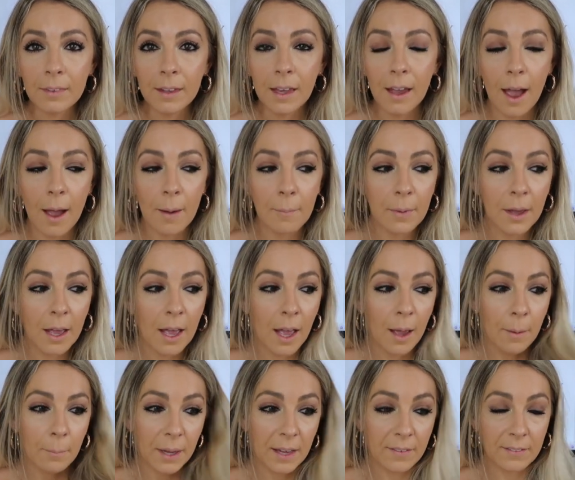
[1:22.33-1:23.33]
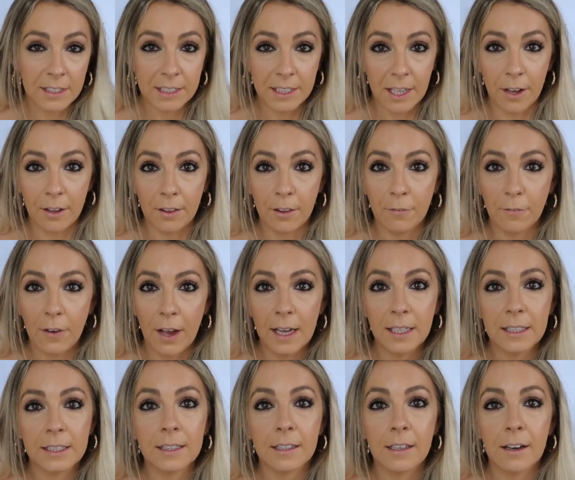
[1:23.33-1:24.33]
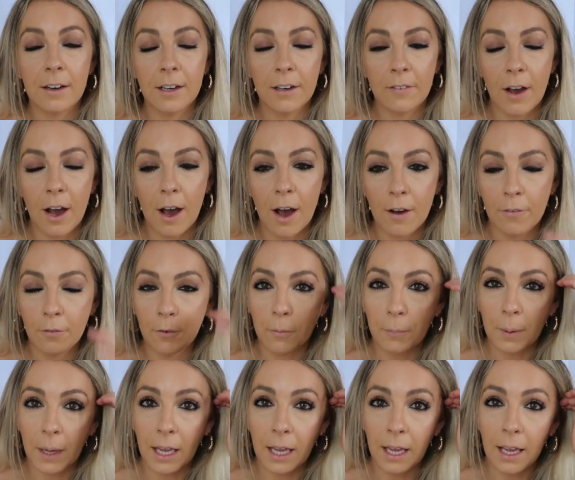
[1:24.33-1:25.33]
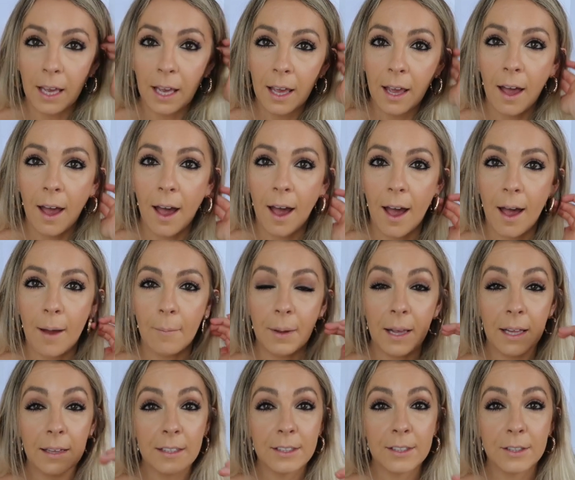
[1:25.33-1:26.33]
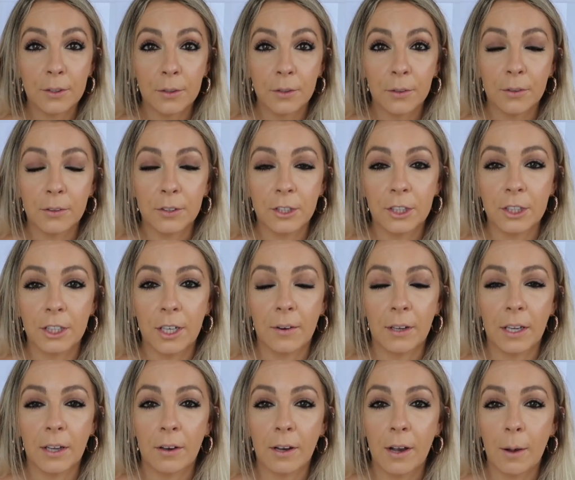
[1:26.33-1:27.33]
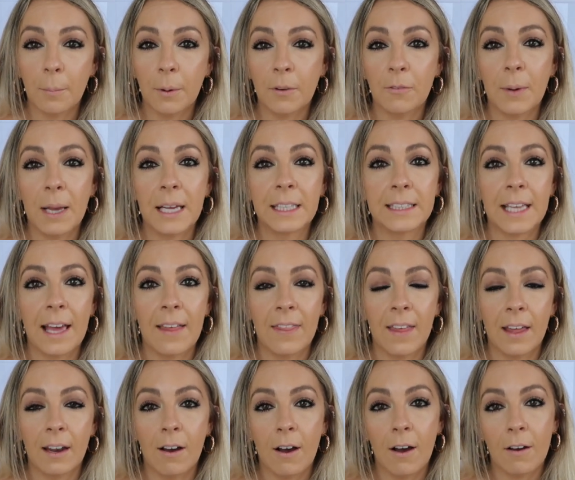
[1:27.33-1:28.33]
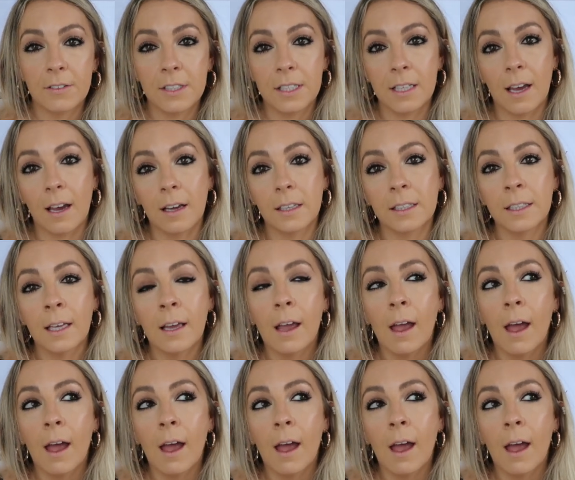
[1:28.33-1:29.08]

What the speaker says: But even so, the first kind of half will be in the store, just showing you a couple of bits, and then after that